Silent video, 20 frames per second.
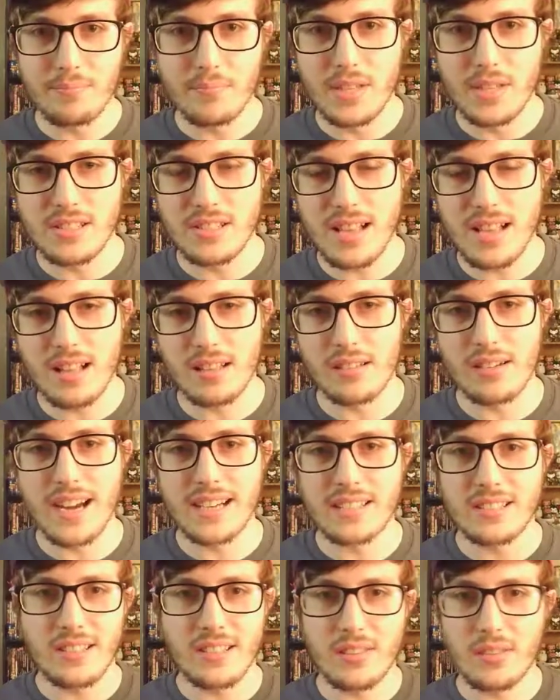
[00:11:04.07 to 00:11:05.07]
the seller
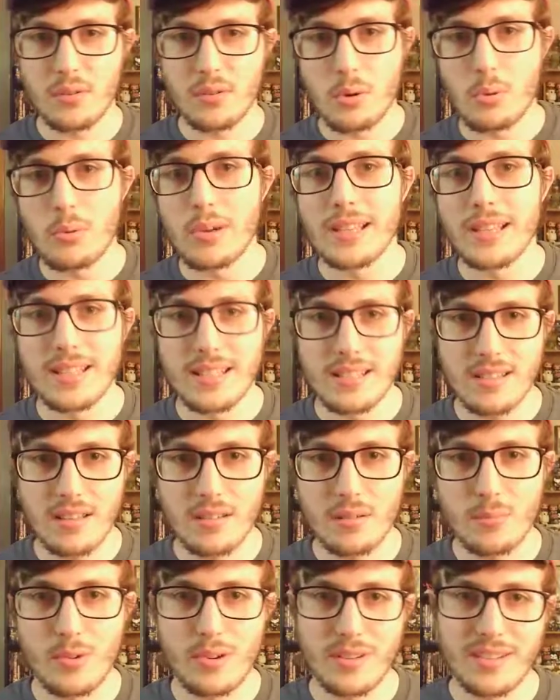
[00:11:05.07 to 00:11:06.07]
actually threw in this
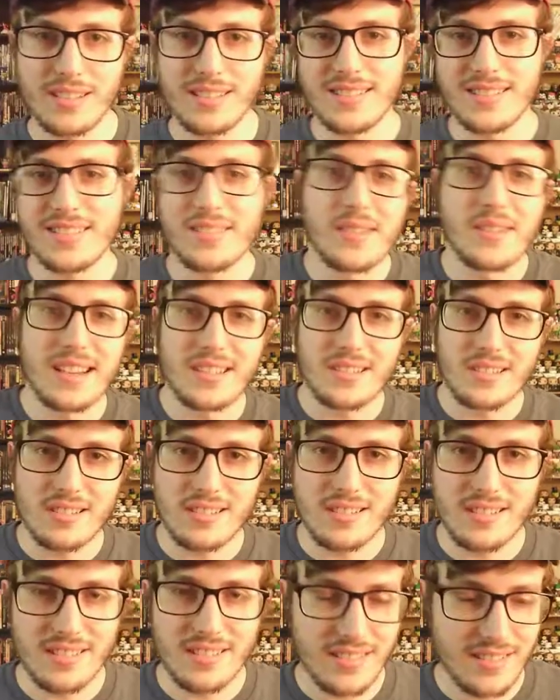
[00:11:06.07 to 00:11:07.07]
other book as a little
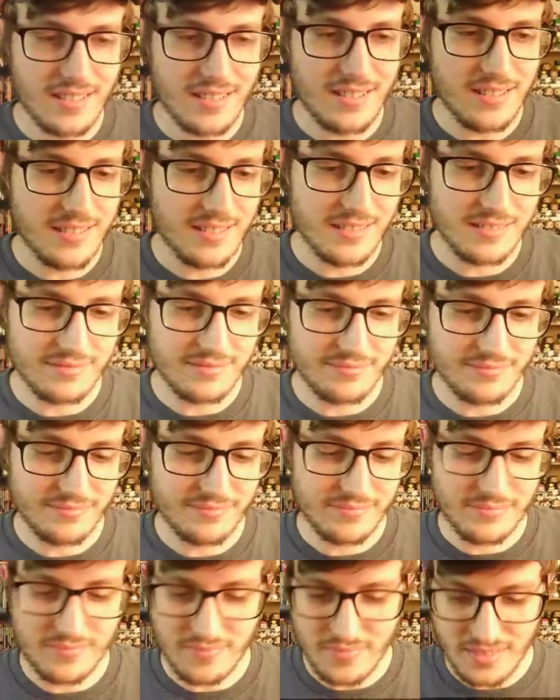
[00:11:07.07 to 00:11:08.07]
extra and
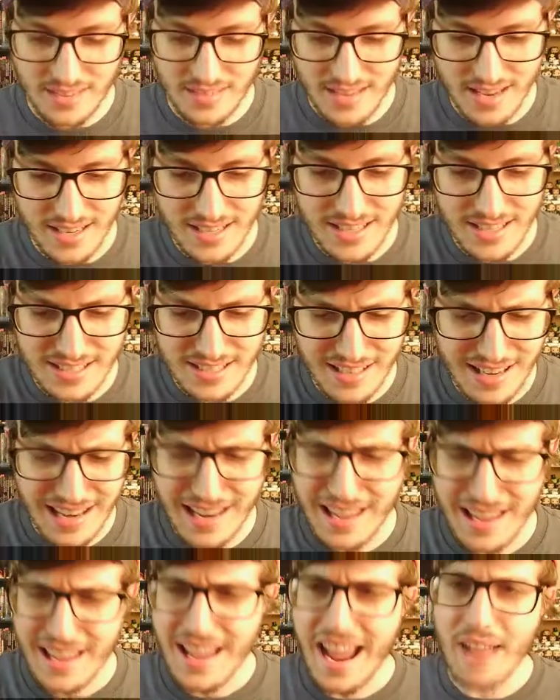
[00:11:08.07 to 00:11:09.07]
thing.
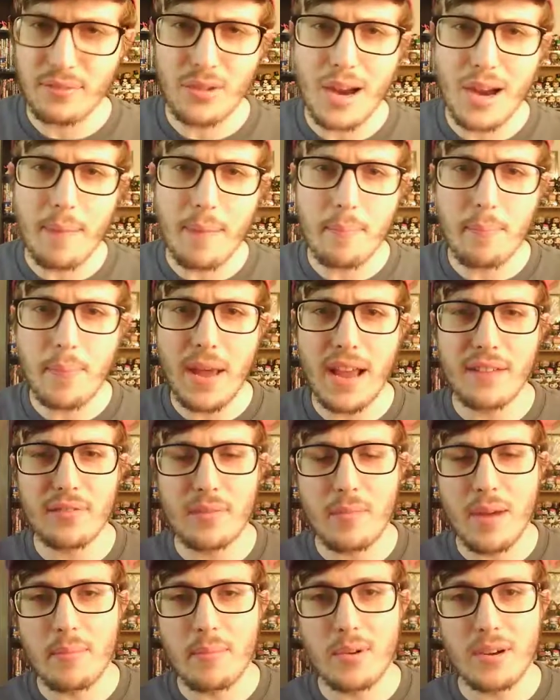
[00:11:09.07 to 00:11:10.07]
He after I paid
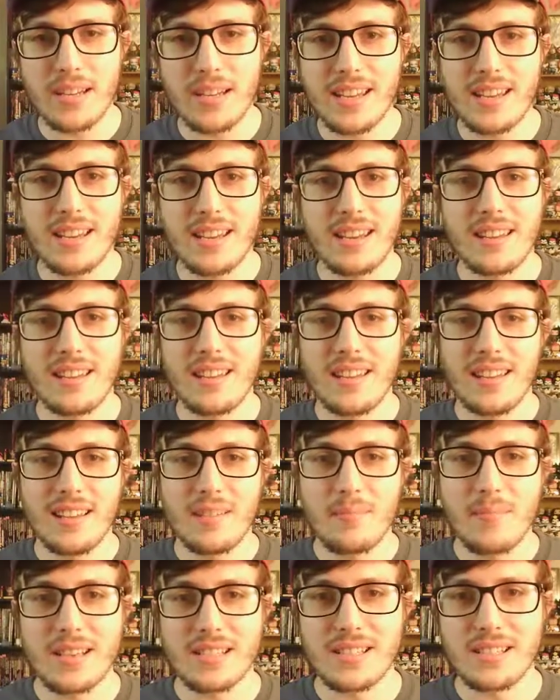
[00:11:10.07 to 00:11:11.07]
for my book, he
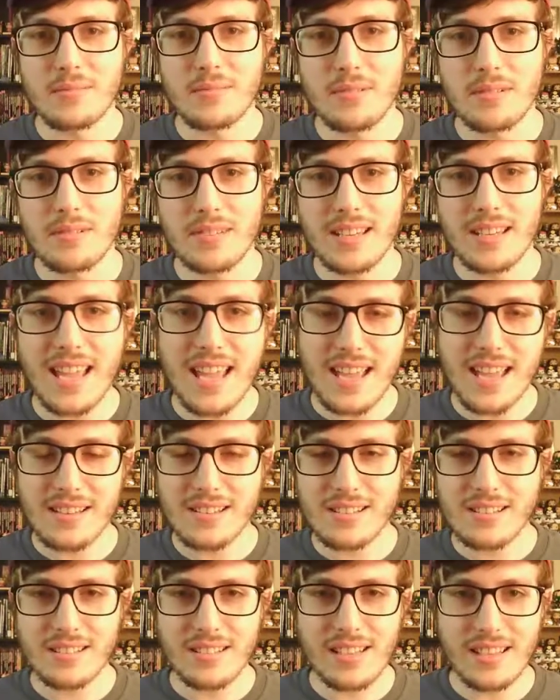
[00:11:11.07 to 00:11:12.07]
messaged me and was like, hey,
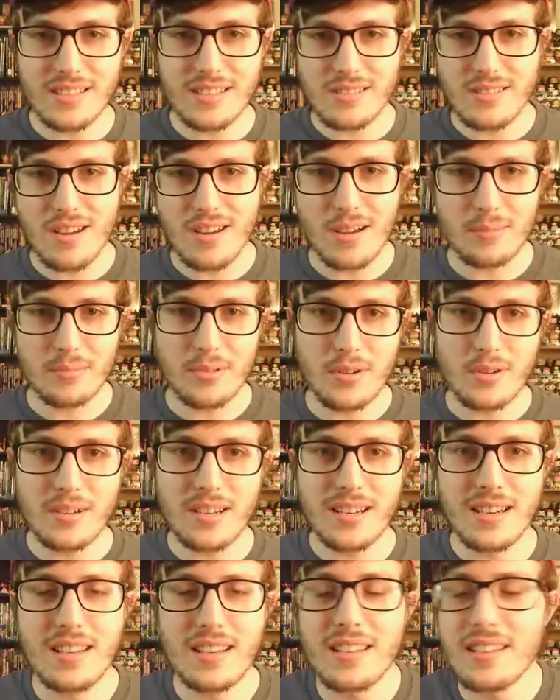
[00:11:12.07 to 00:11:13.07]
just to let you know, I'm throwing
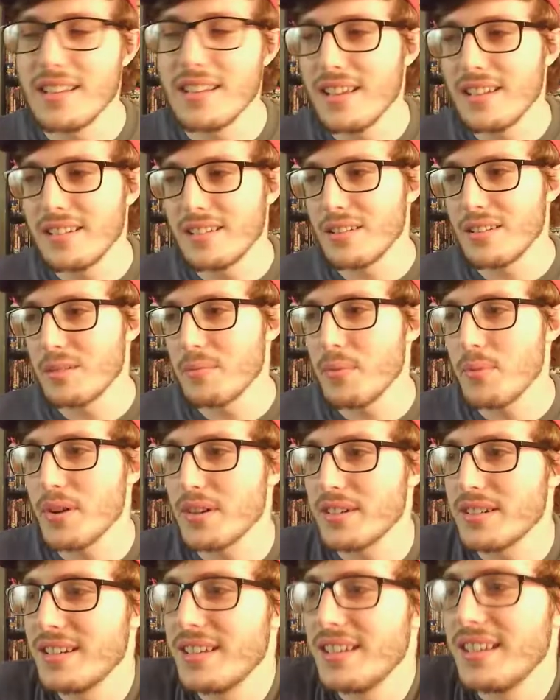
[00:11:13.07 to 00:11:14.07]
in another
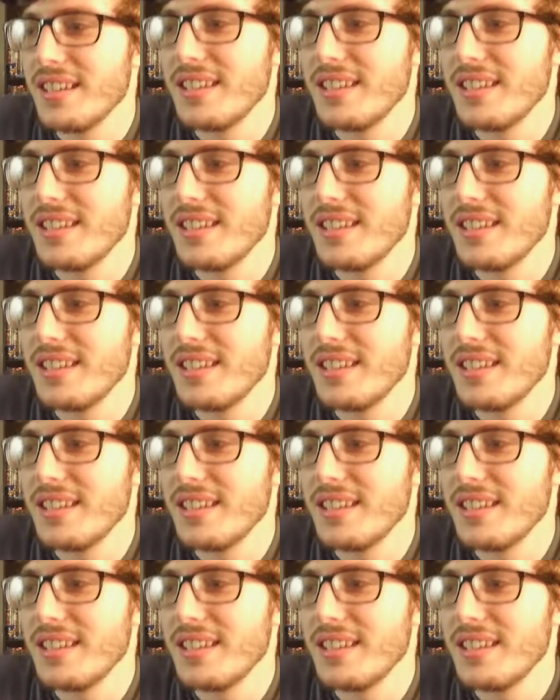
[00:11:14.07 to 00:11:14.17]
book